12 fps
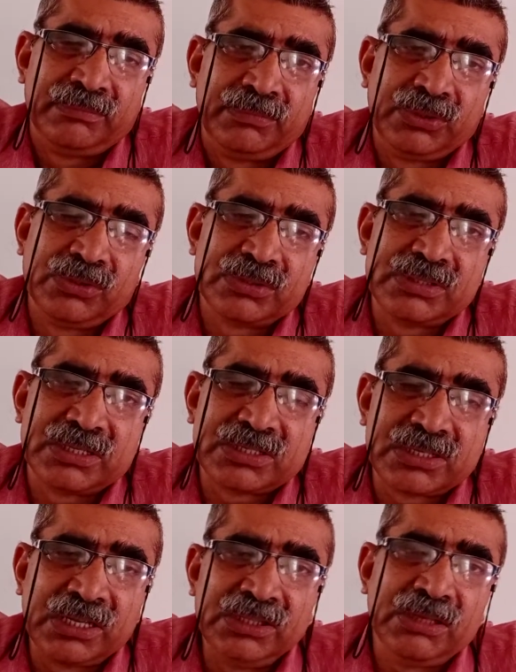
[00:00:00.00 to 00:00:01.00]
because the
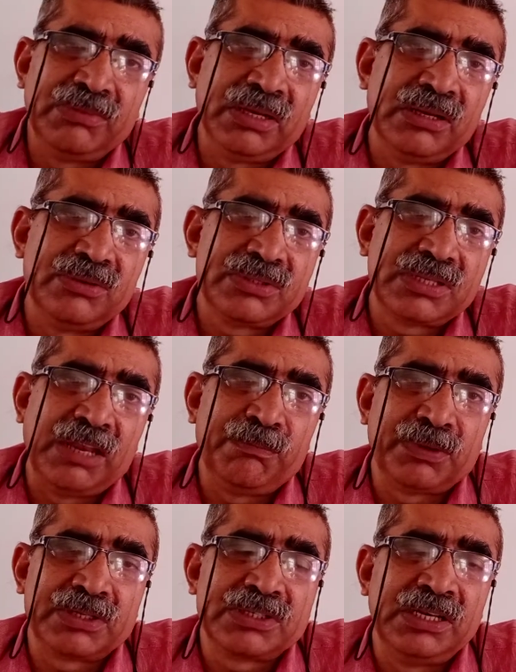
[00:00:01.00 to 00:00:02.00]
strength of the House at
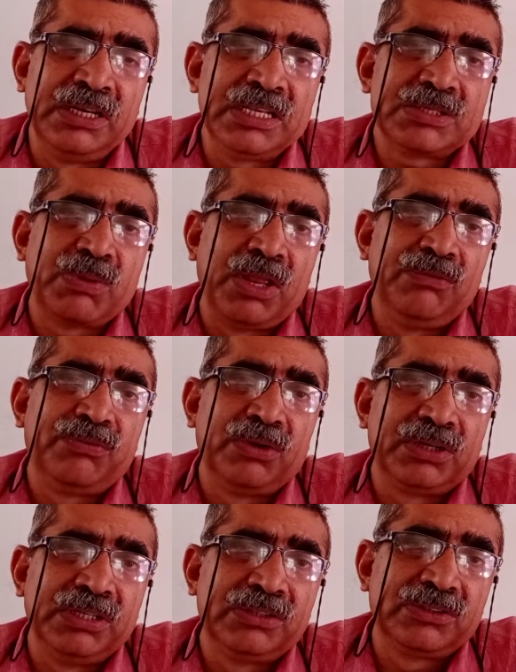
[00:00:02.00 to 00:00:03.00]
present is
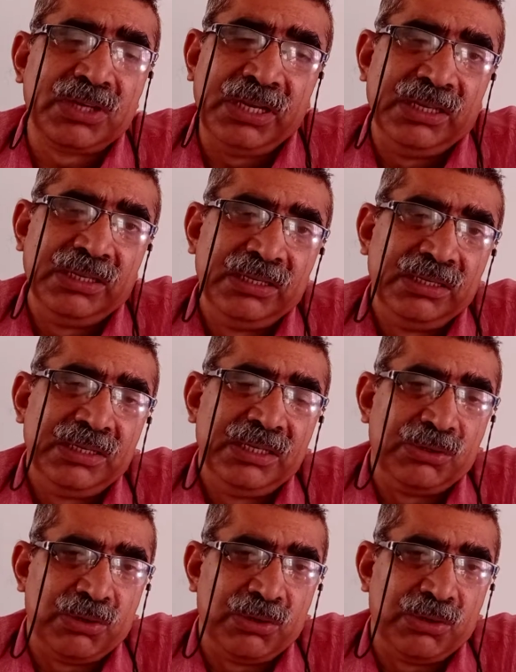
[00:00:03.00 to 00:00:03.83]
543.